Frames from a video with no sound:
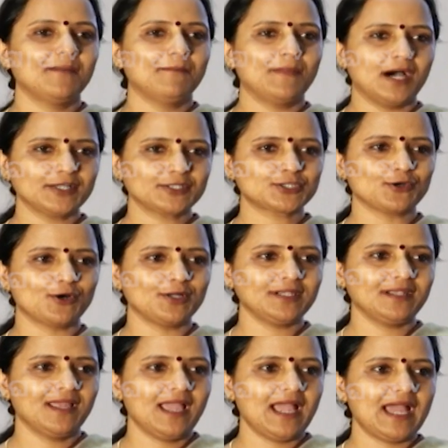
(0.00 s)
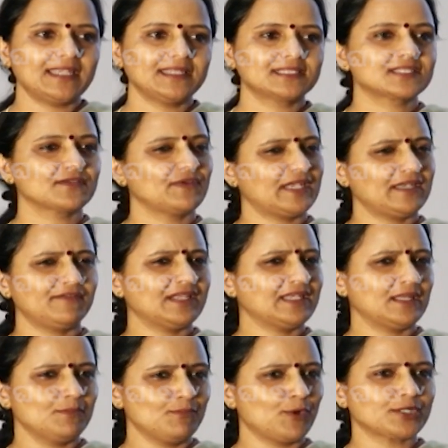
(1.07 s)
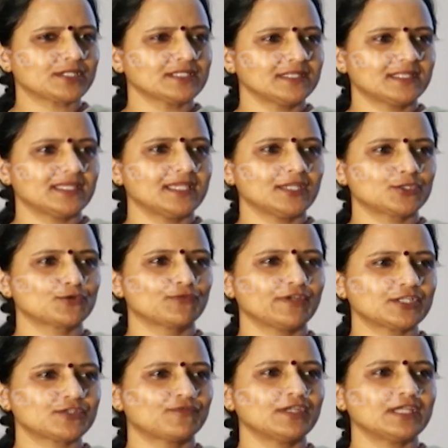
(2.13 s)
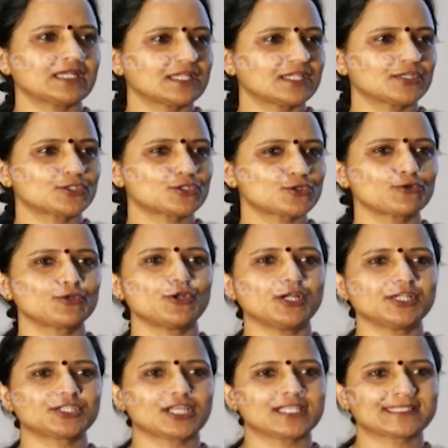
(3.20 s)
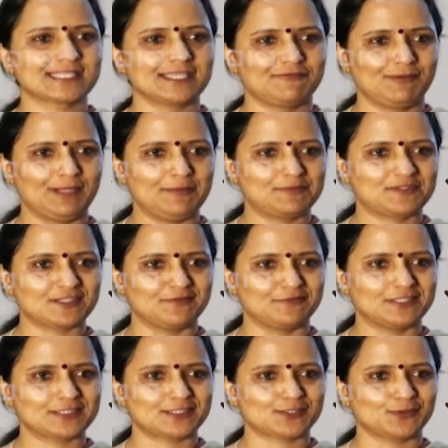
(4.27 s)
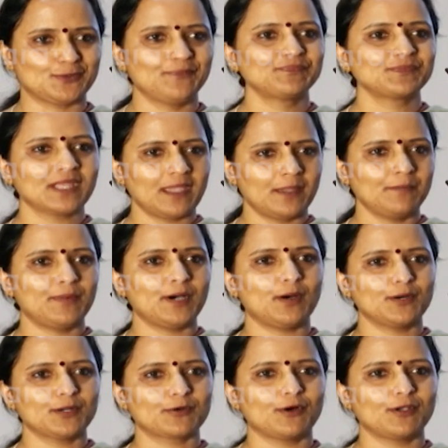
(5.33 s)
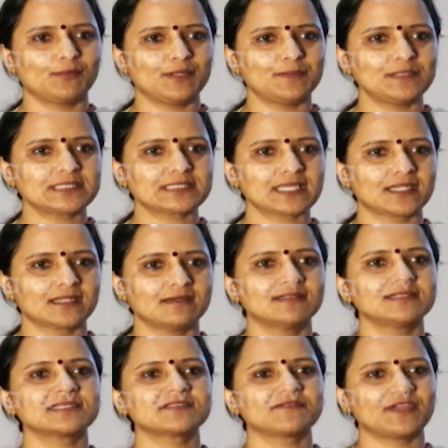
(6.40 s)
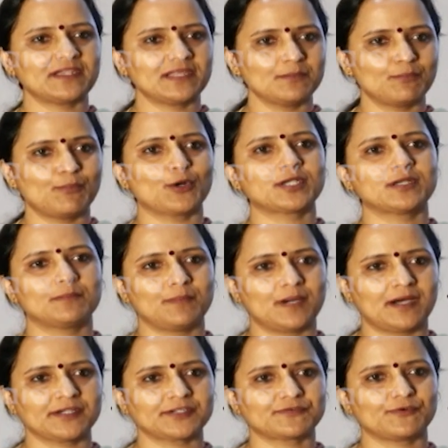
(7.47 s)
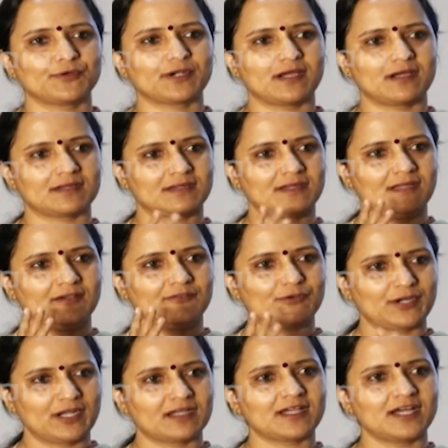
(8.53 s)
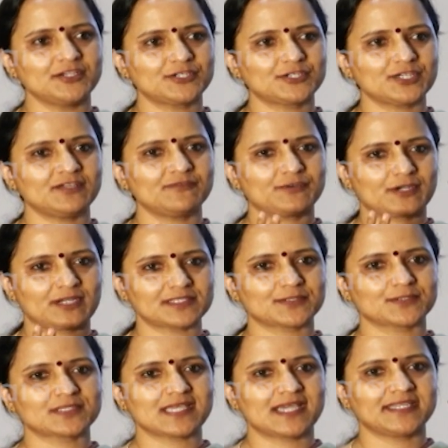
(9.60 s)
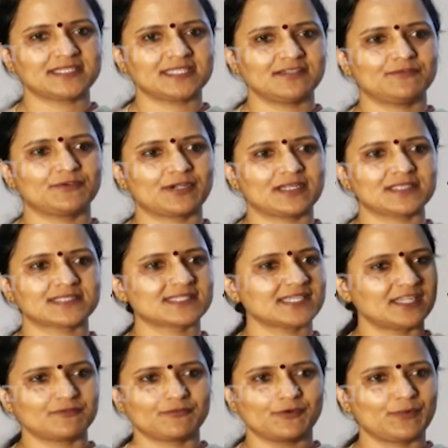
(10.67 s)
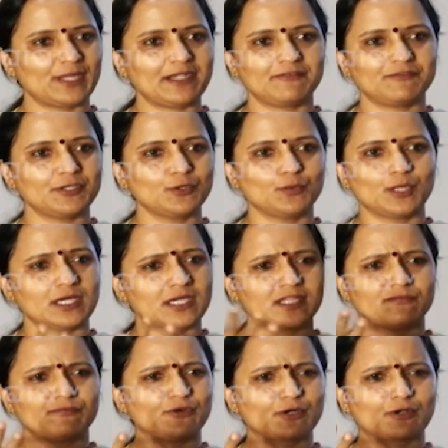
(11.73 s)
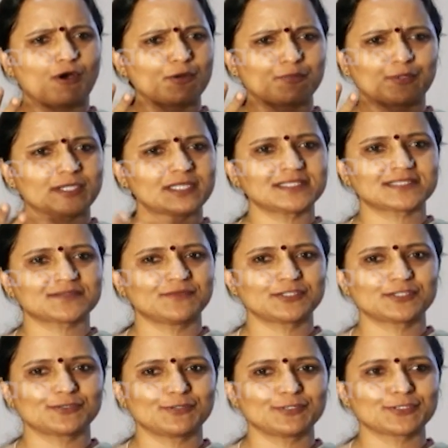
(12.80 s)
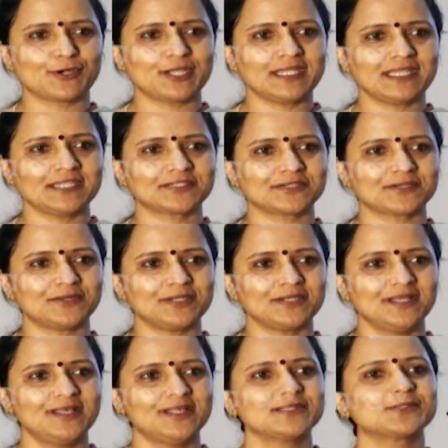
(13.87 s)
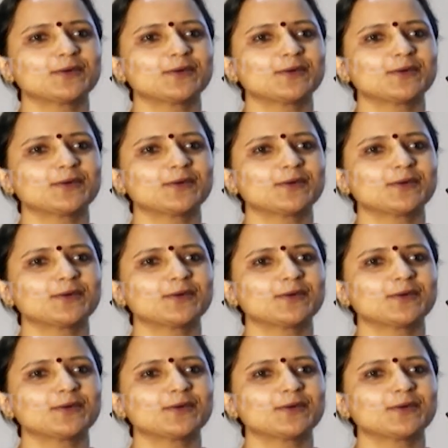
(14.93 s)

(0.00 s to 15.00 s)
March on, and it's a very, very important thing to which we should not just give lip service to. Empower all women and girls is a very important part for our, for our country, for our society, for our state, for wherever you work in, for corporates which you will join later on.